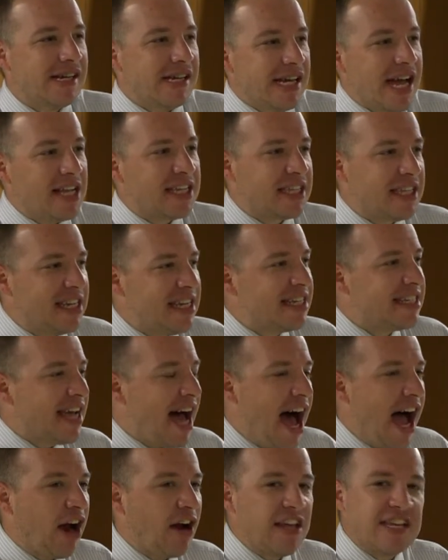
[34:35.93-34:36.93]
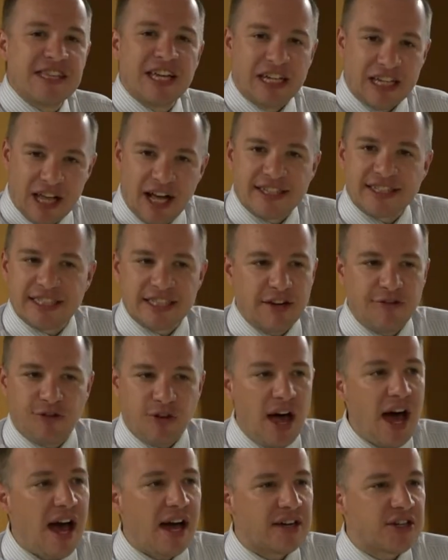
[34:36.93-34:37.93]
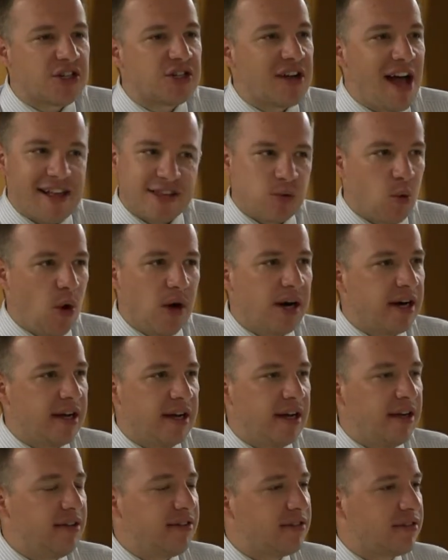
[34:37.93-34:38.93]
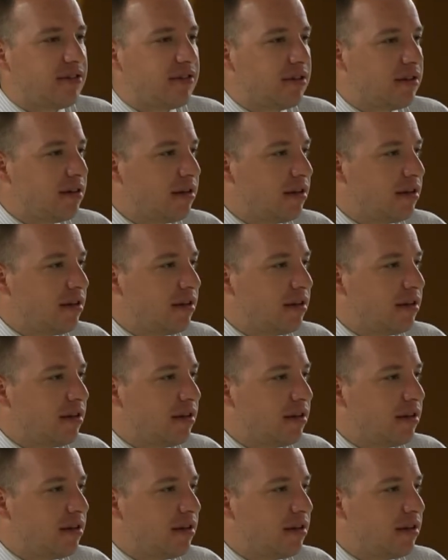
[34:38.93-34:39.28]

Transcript: it's the desire, it's the lust of the flesh. That's what it is.